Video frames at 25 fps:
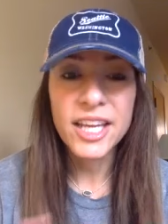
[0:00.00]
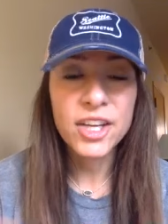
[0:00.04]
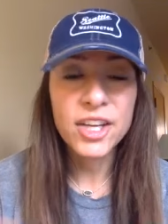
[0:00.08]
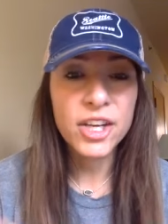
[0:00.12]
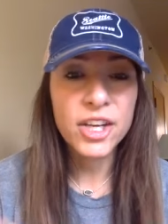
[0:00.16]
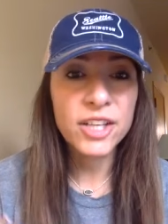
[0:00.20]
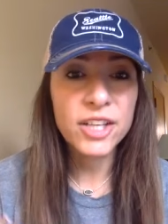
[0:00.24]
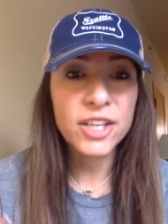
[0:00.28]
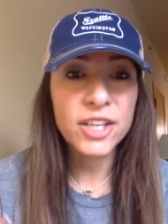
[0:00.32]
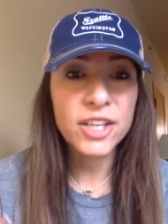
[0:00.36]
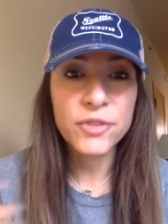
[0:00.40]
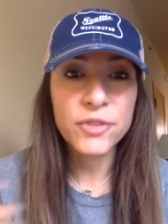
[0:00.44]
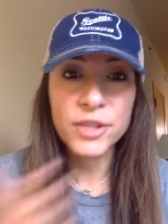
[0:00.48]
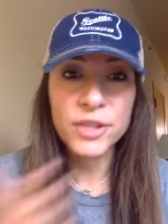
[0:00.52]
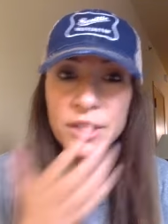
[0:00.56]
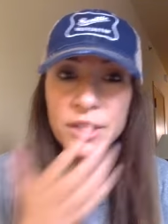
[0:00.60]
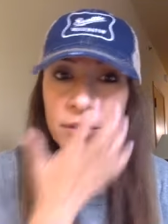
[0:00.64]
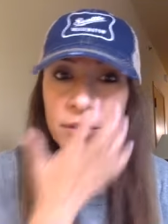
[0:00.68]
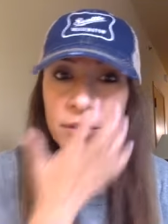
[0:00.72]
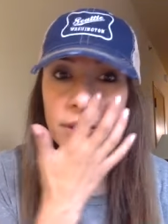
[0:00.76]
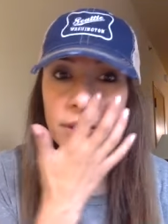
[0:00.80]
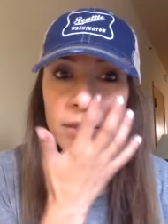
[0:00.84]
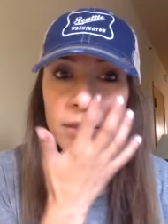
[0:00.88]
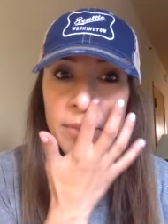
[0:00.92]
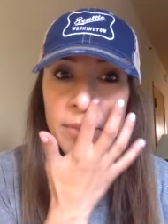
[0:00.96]
It could,
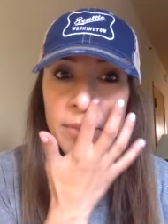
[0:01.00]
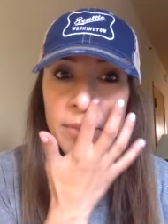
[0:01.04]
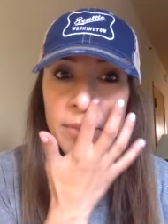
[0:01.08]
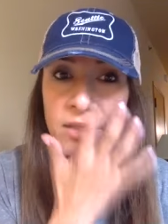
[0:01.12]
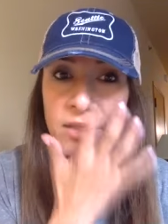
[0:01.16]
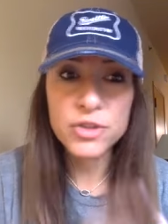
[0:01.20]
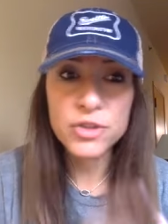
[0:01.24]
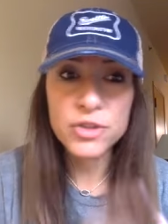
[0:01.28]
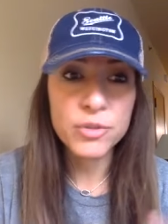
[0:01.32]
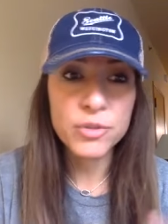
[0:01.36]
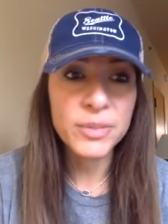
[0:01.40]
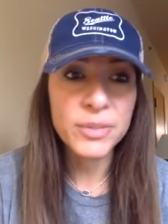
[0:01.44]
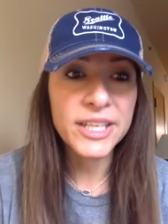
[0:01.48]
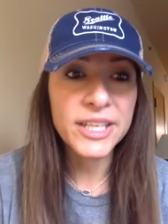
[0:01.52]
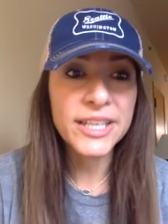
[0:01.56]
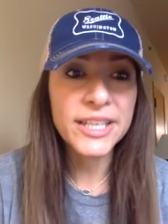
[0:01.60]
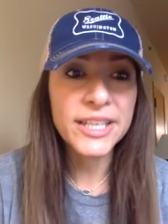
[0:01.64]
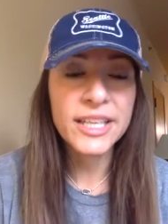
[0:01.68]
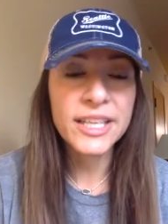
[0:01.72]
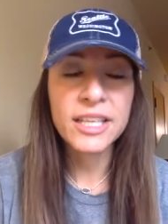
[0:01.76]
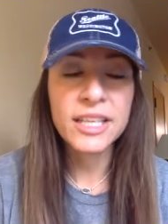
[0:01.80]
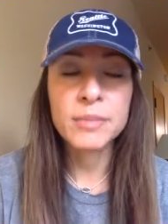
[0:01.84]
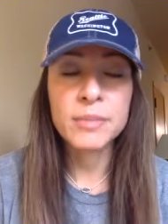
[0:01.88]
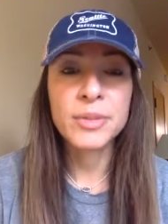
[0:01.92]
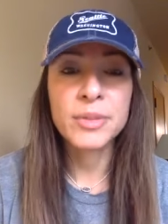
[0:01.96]
for you, it could be social
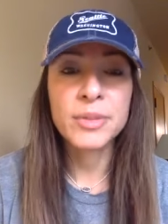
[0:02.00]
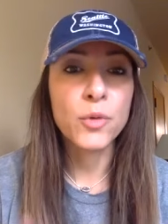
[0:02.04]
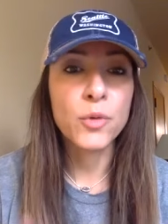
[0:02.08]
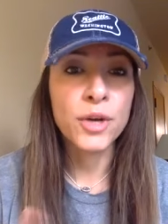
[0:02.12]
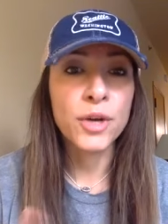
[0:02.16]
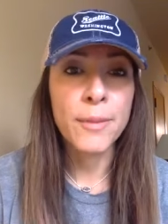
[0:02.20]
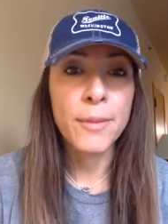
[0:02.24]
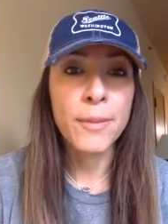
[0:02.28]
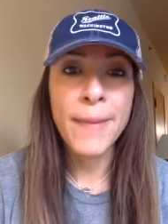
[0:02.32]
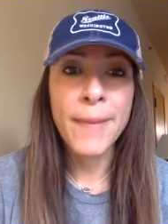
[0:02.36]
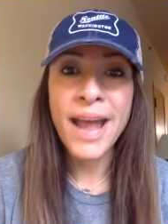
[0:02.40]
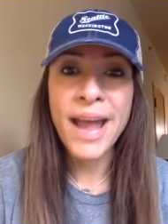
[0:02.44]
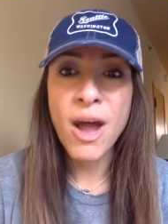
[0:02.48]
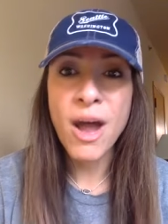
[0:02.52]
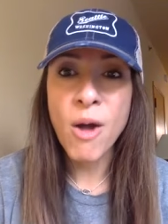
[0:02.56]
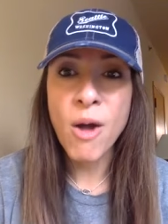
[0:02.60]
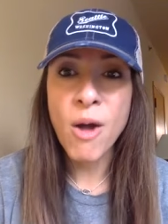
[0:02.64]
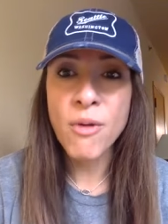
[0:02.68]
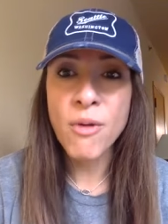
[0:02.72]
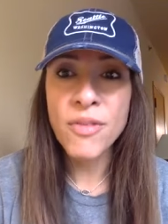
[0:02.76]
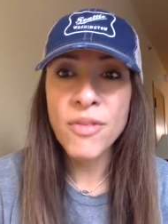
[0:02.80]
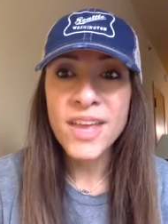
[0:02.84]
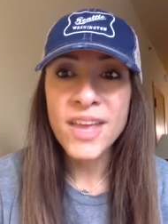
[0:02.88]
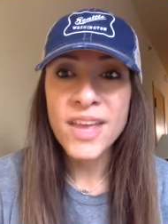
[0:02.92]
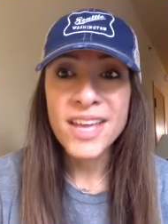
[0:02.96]
media, it could be word of
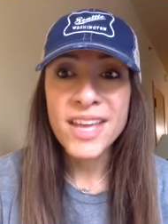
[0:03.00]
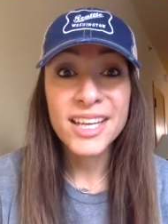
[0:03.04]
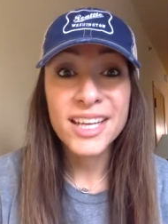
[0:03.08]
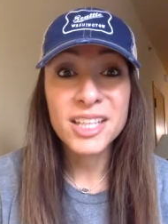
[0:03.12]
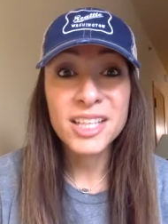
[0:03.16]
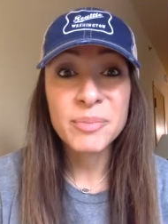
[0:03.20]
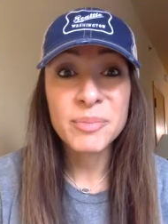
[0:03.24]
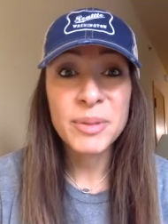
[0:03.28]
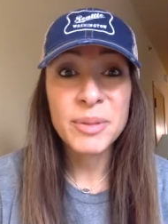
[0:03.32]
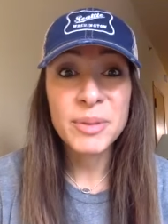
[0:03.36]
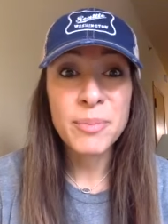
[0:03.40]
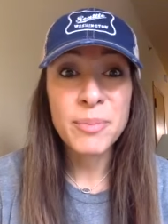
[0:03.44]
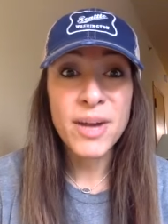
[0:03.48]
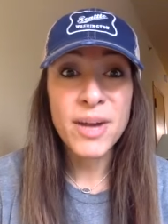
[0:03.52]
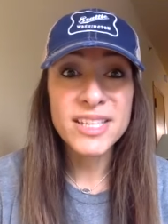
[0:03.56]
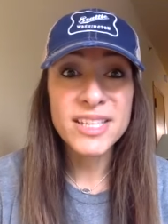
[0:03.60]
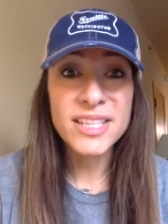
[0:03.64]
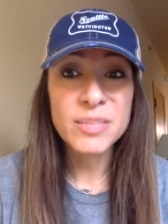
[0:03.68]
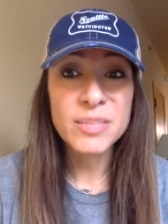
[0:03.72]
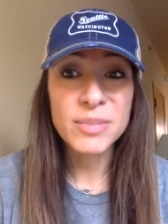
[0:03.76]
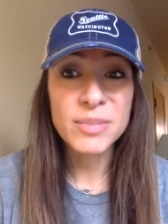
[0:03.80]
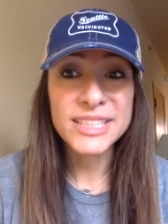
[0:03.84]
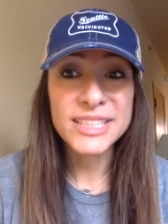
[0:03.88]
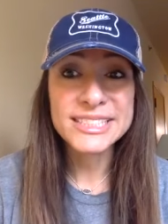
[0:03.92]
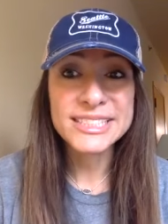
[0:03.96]
mouth, it could
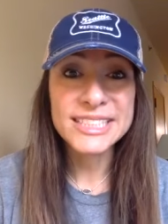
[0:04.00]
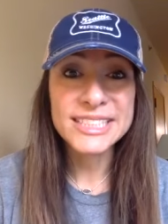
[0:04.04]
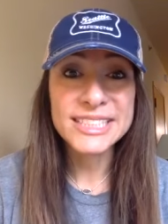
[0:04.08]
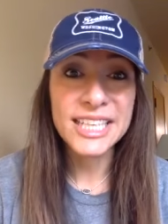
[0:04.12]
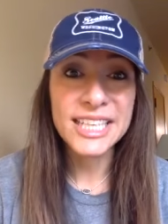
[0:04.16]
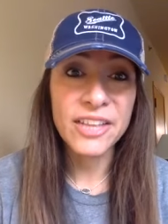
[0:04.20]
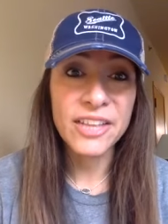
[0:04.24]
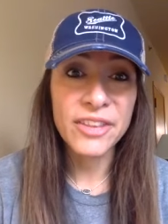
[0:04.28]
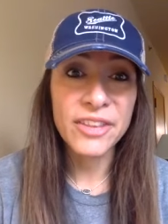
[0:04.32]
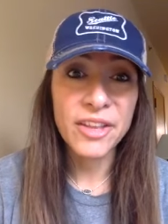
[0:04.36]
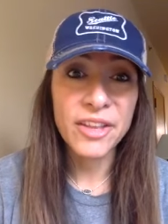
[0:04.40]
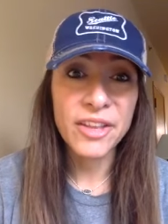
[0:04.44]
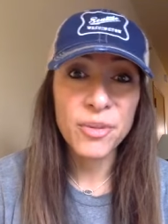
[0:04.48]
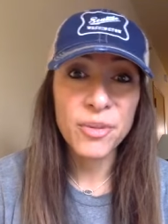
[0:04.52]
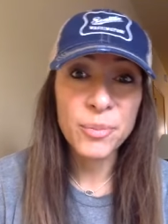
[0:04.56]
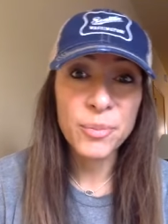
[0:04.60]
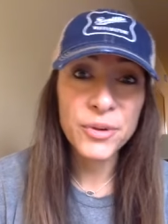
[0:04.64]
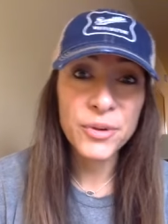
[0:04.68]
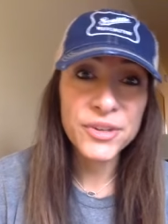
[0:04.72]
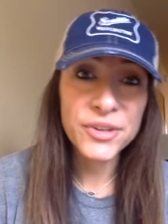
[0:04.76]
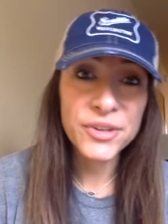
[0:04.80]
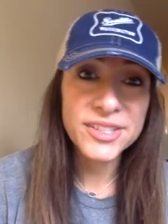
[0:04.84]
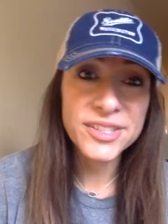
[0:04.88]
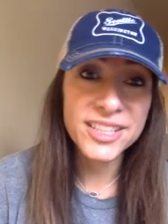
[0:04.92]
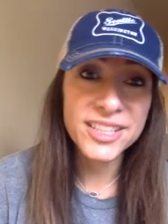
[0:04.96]
be possibly seeing
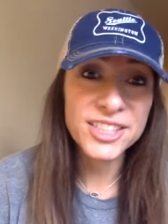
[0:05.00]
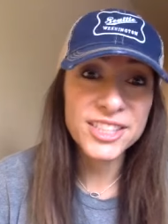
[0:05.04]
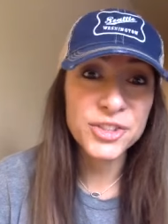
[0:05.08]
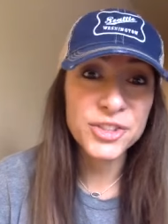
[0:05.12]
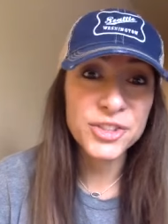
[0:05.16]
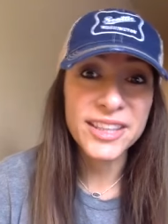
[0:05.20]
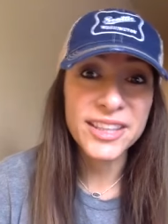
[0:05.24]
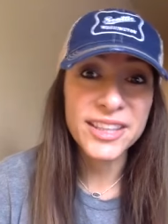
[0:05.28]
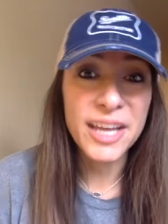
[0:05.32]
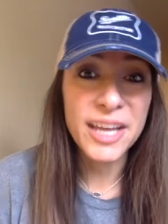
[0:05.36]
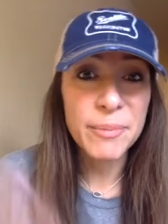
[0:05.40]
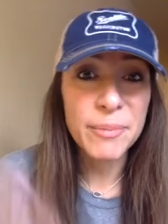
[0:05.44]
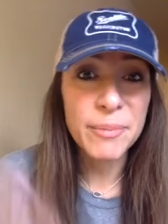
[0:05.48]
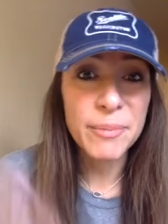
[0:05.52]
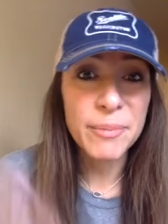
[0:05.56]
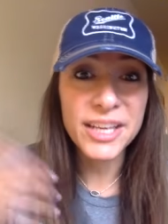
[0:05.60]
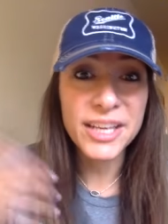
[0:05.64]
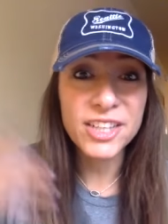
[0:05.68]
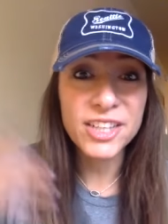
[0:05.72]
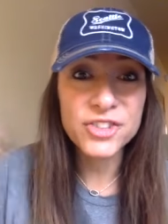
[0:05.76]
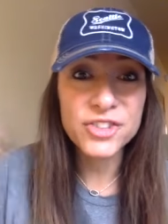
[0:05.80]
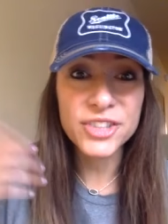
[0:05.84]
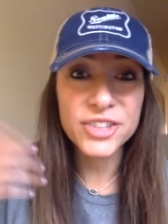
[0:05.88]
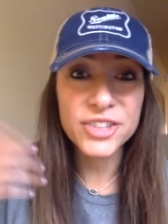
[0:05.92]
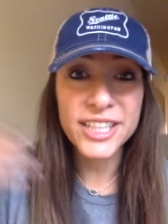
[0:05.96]
another person drink
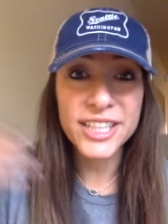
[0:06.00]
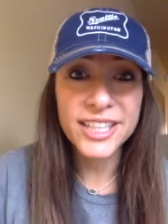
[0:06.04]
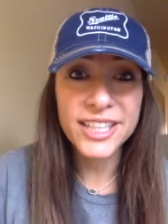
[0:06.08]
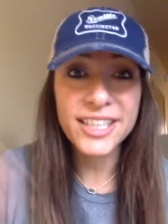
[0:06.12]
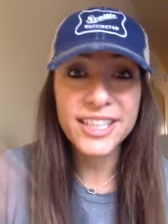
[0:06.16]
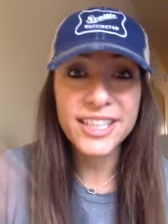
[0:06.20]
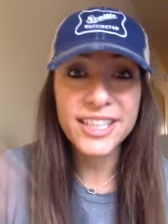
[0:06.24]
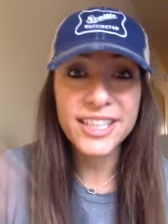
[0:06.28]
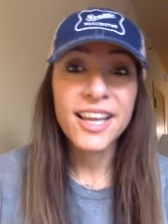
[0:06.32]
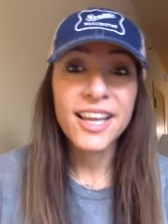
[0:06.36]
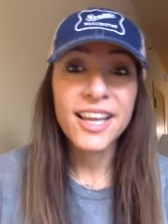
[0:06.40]
that pink drink.